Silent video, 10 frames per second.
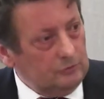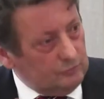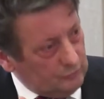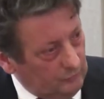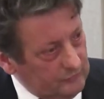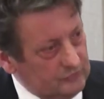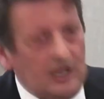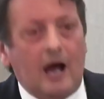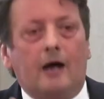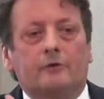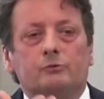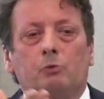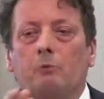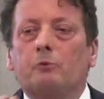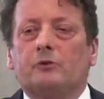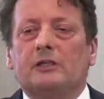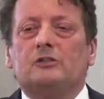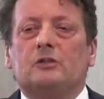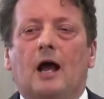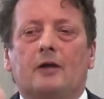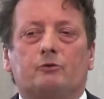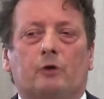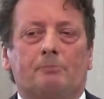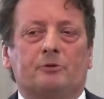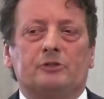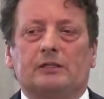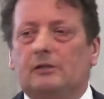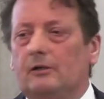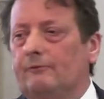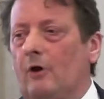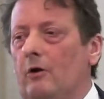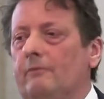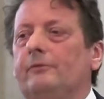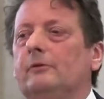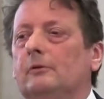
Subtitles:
Saw the stars. What were these stars representative of?